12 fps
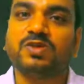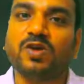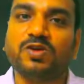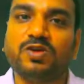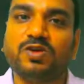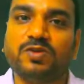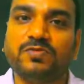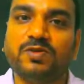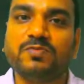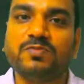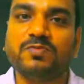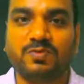
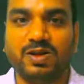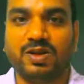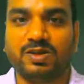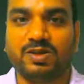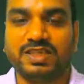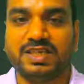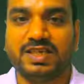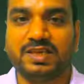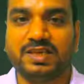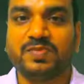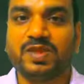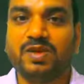non-uniform
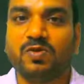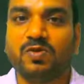velocity.